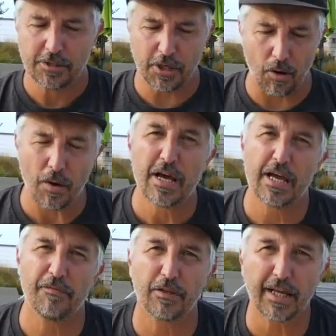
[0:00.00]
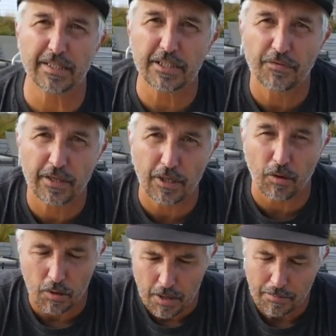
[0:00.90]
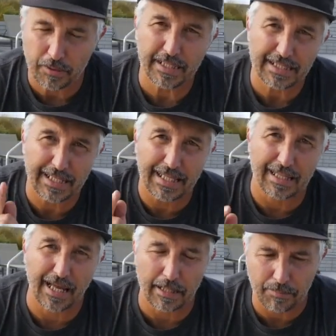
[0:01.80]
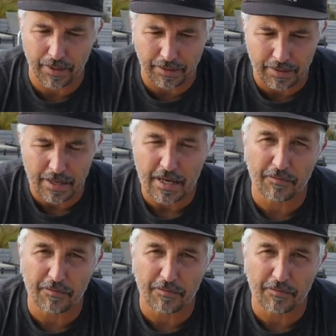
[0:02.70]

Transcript: So if you like this video, please hit that like button.